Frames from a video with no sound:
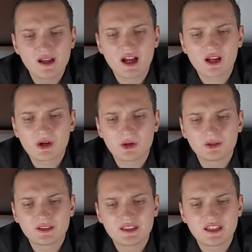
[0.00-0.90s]
I called
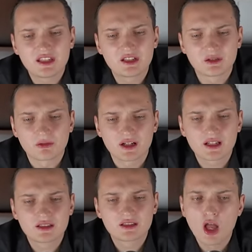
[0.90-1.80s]
it here,
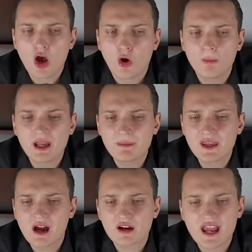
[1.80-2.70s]
right? Or maybe
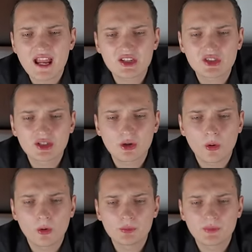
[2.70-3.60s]
I actually
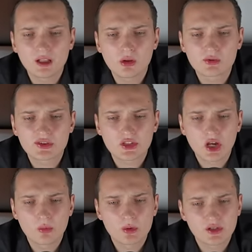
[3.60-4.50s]
called my loan
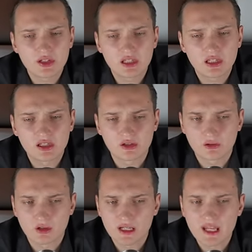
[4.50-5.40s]
somewhere here,
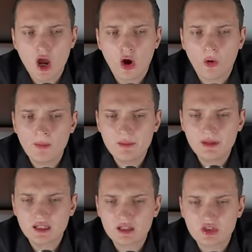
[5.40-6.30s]
right? Or maybe it
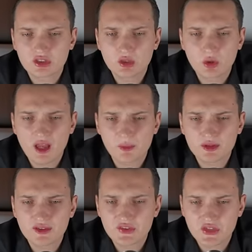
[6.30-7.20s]
actually happened
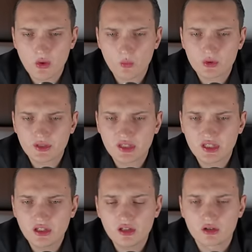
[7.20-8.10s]
somewhere
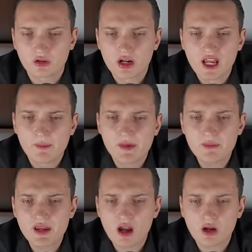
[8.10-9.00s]
here. Maybe
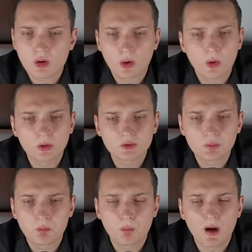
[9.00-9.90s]
I called
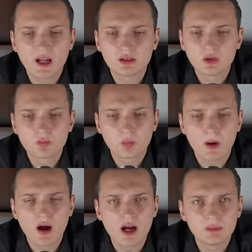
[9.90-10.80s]
my loan
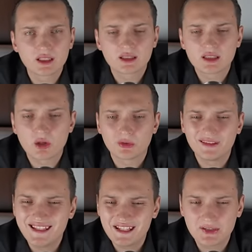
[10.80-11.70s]
publicly on
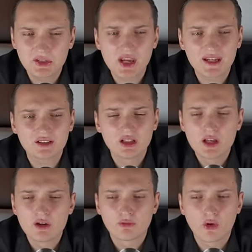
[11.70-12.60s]
this channel
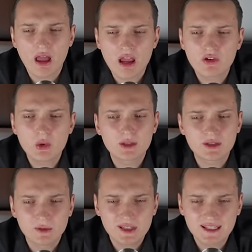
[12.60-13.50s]
for everyone to
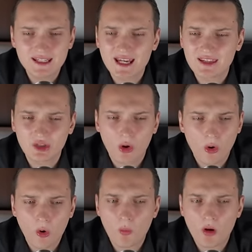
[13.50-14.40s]
see and the
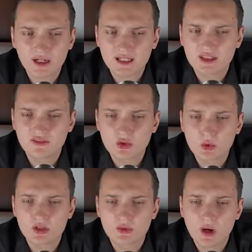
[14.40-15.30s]
whole market to view
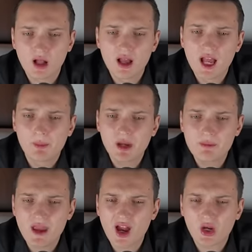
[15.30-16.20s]
as well. Maybe
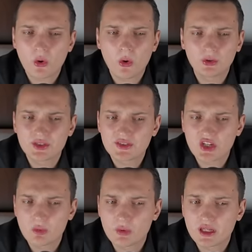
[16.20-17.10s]
I called it
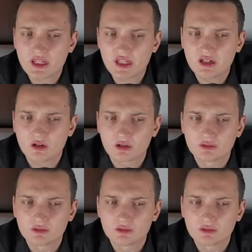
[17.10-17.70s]
somewhere here.